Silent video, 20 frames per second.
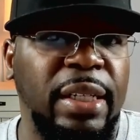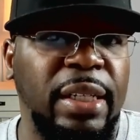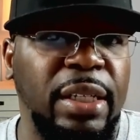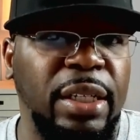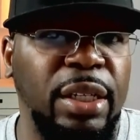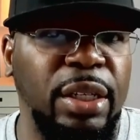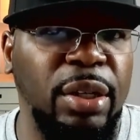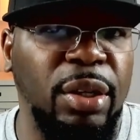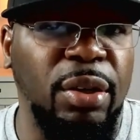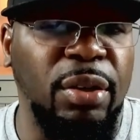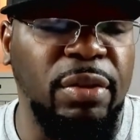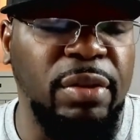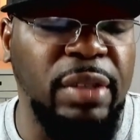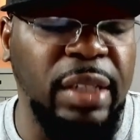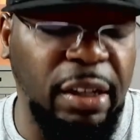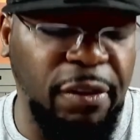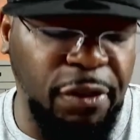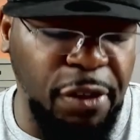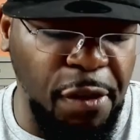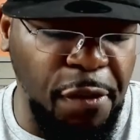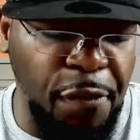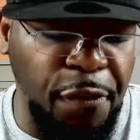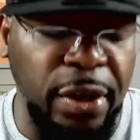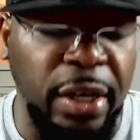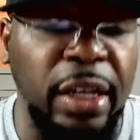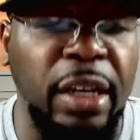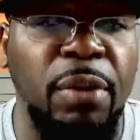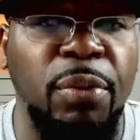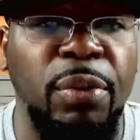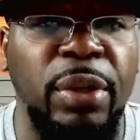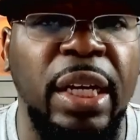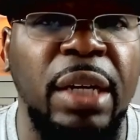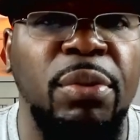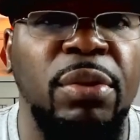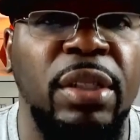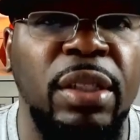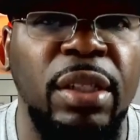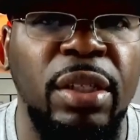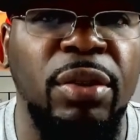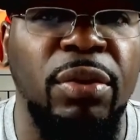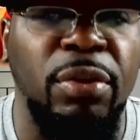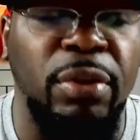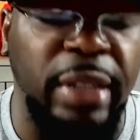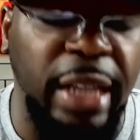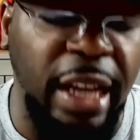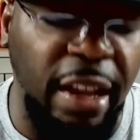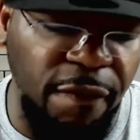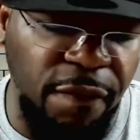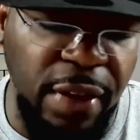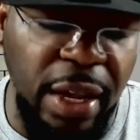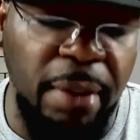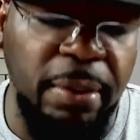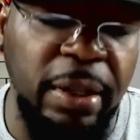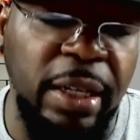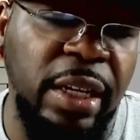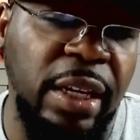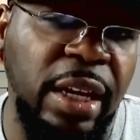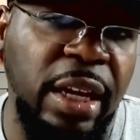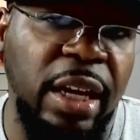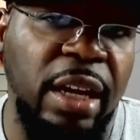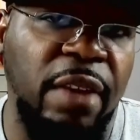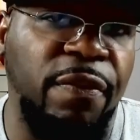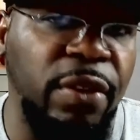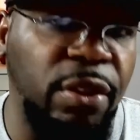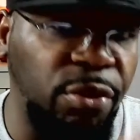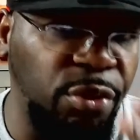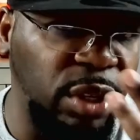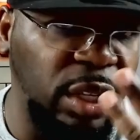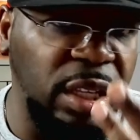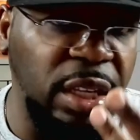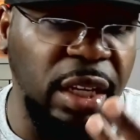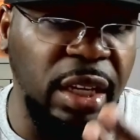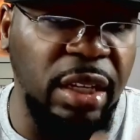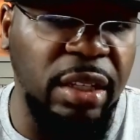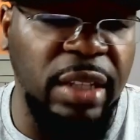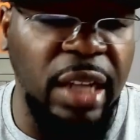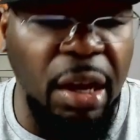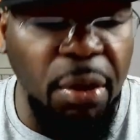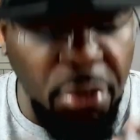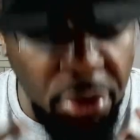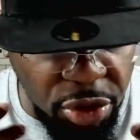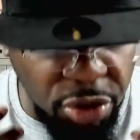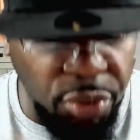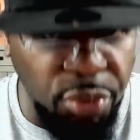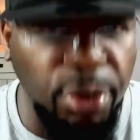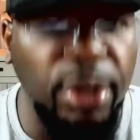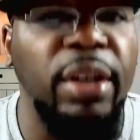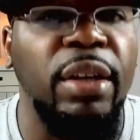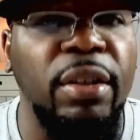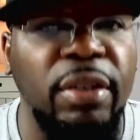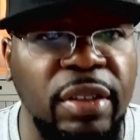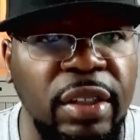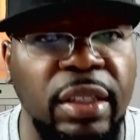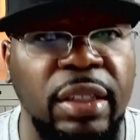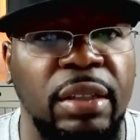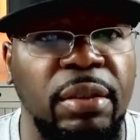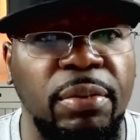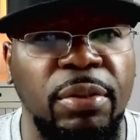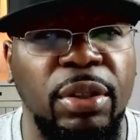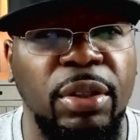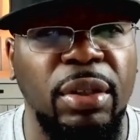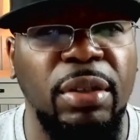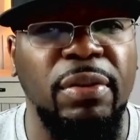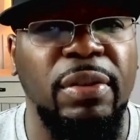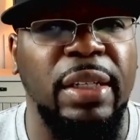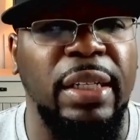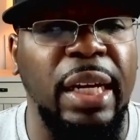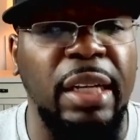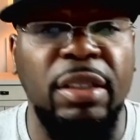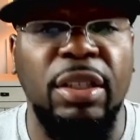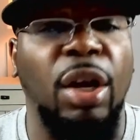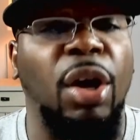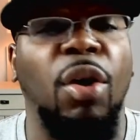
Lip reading: You know what I'm saying? So for them, when they were little, that family they had for 3 years, that was real to them. You know what I'm saying? That's